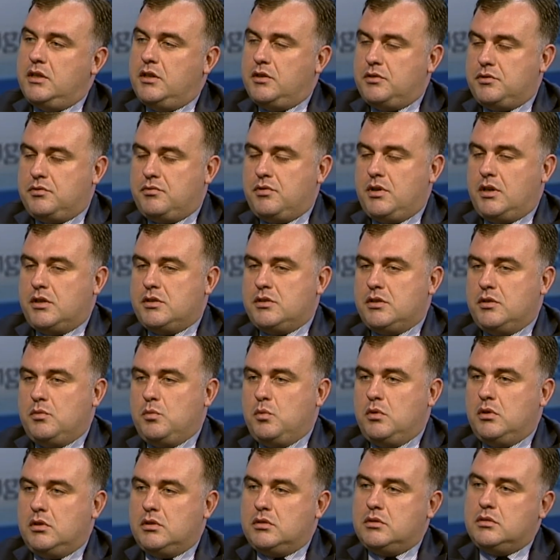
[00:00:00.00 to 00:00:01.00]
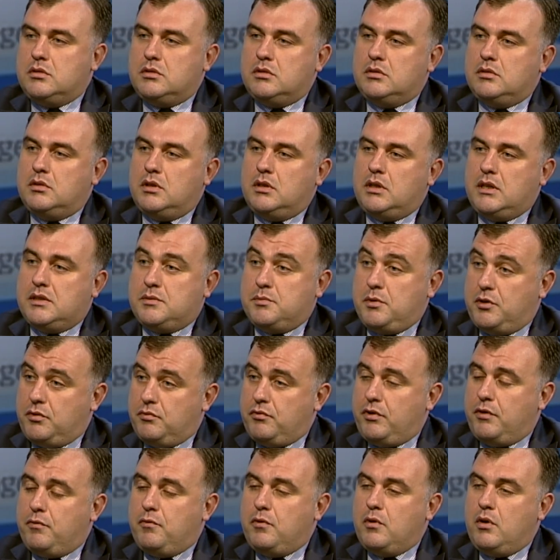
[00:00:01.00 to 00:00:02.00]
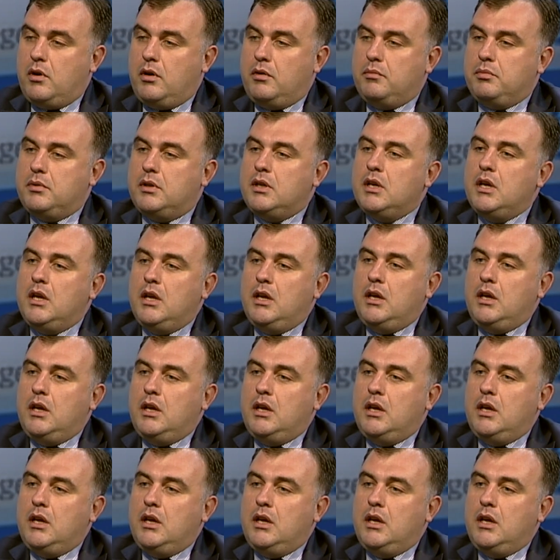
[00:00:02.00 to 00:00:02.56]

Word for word: their structure was, uh, has been reformed,